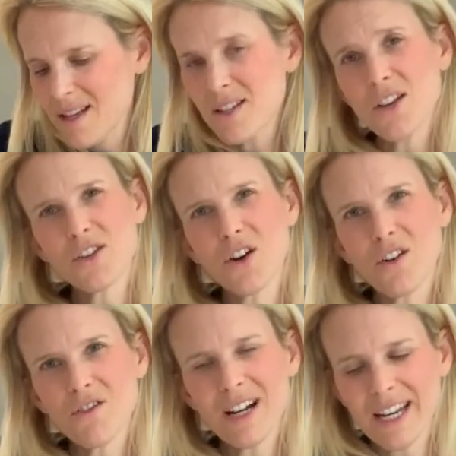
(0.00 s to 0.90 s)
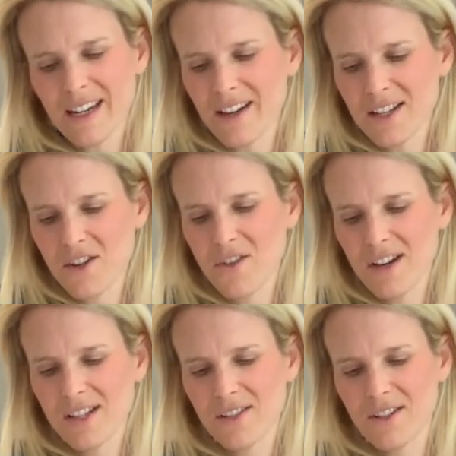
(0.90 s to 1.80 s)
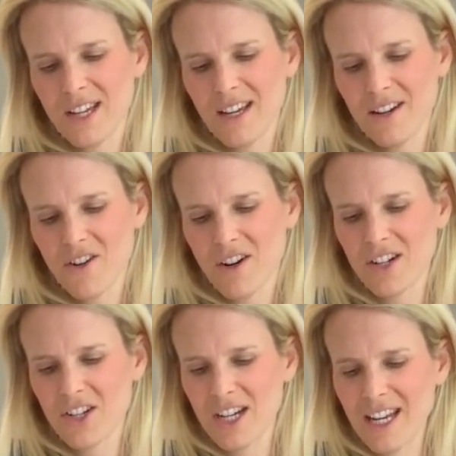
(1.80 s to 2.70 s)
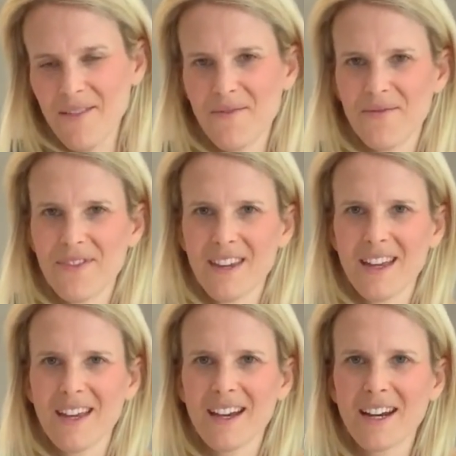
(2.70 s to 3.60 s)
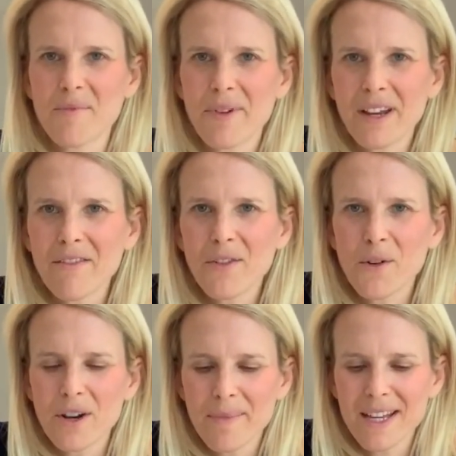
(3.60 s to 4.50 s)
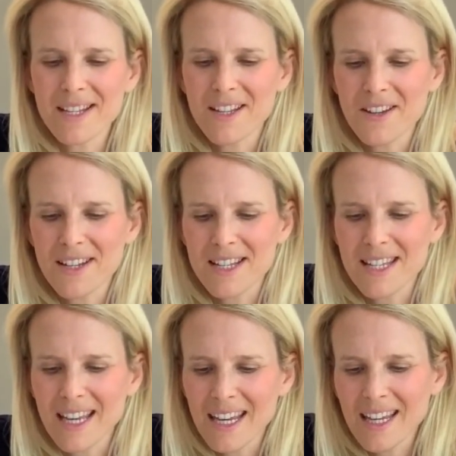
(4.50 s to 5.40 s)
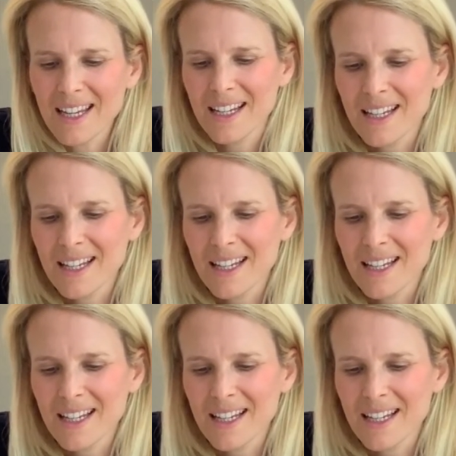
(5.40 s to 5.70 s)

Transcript: So it's got a really nice crust on it, crunchy. I'm going to bring it forward a bit so you can see.